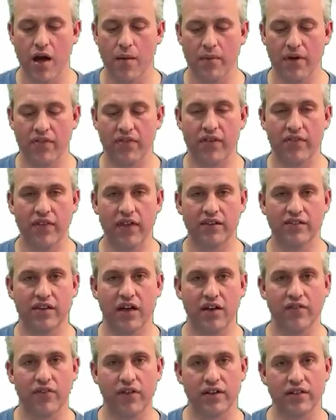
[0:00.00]
And then that's
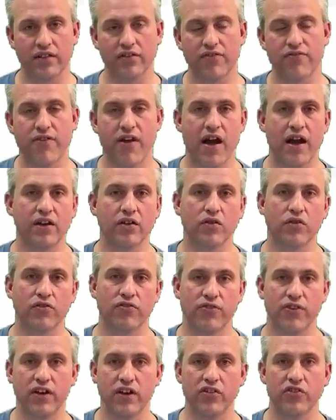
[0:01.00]
kind of like the final
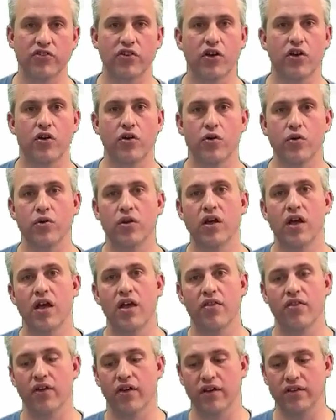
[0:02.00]
finish code
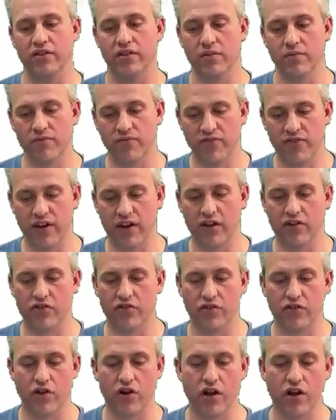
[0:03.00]
that lets them finish
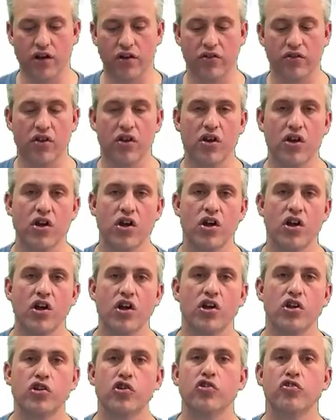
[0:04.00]
their hunt.
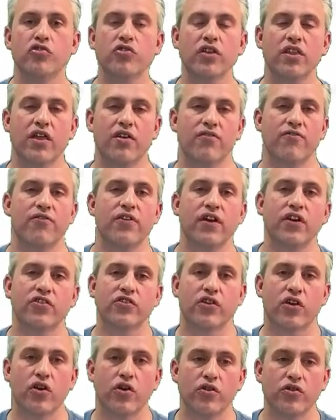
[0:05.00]
Usually that finish
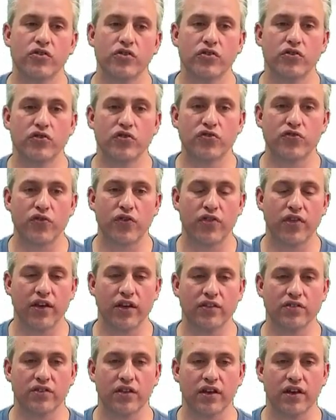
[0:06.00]
code is used for
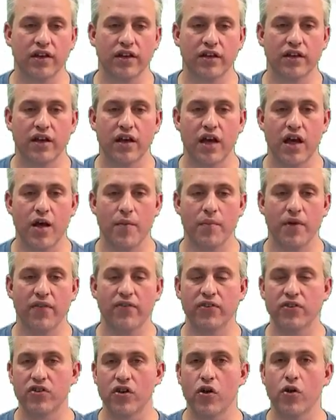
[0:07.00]
things like, if
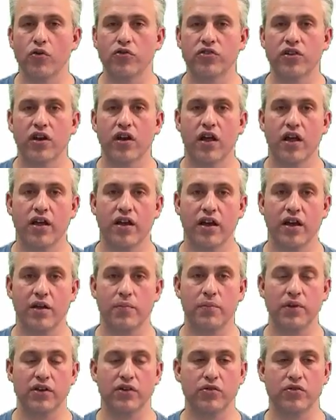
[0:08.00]
it's a hosted hunt,
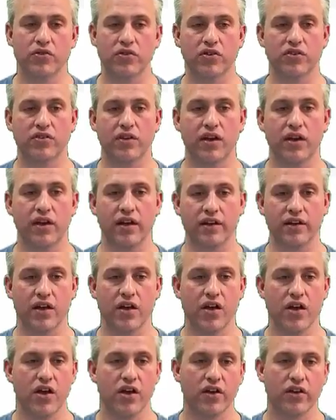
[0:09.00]
it'd be used to say like,
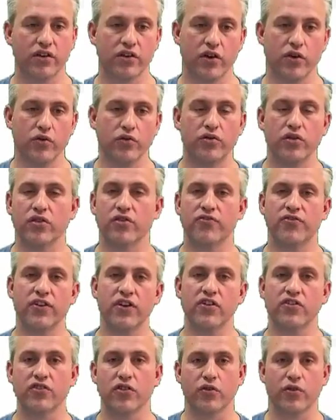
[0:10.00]
go to the
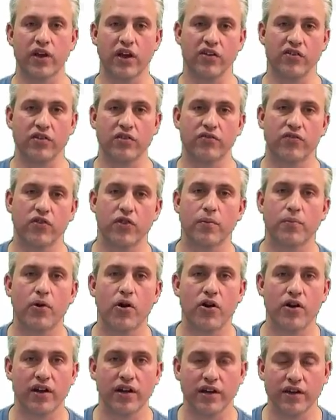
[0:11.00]
finish location for the
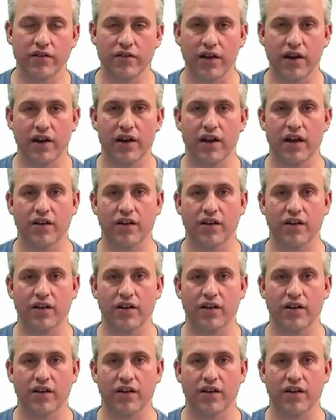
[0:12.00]
party, right?